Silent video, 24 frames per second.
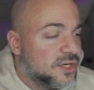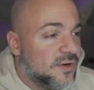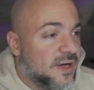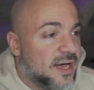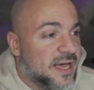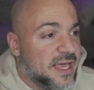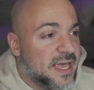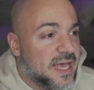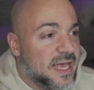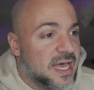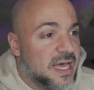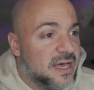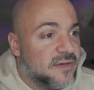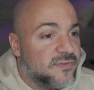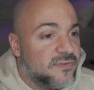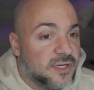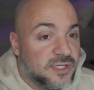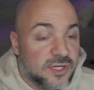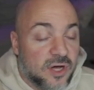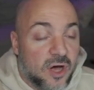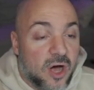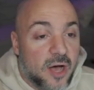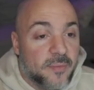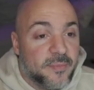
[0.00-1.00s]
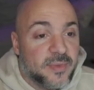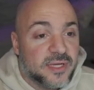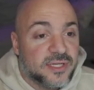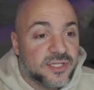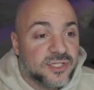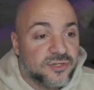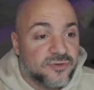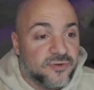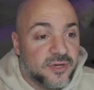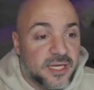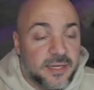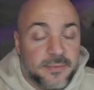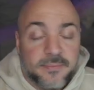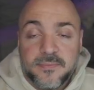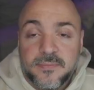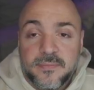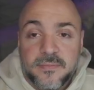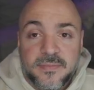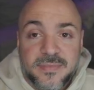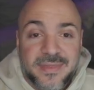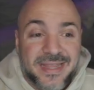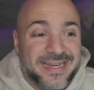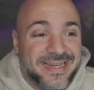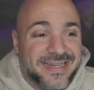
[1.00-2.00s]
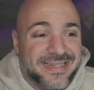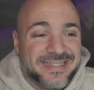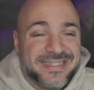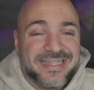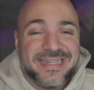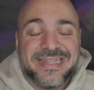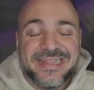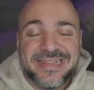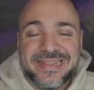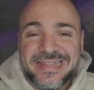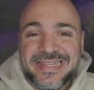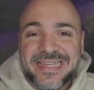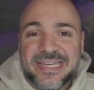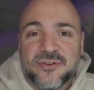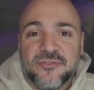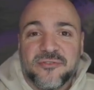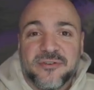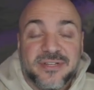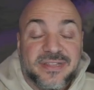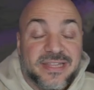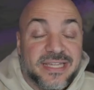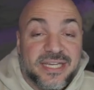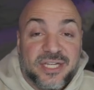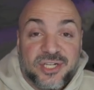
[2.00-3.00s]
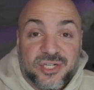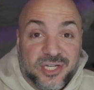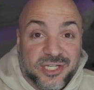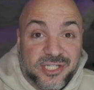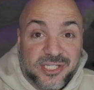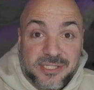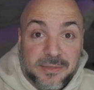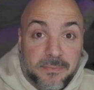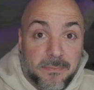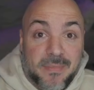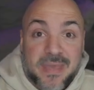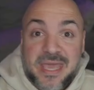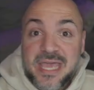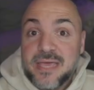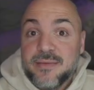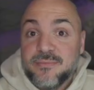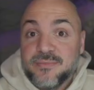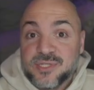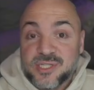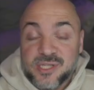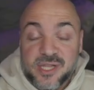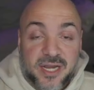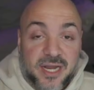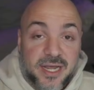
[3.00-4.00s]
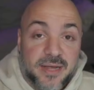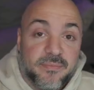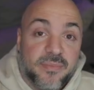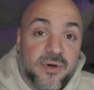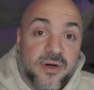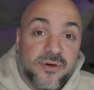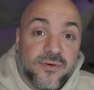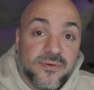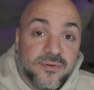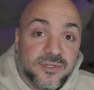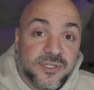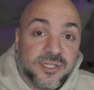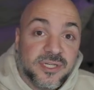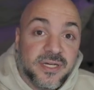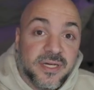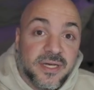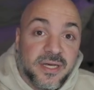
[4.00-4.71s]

have a topic stream that is literally just memes that I post.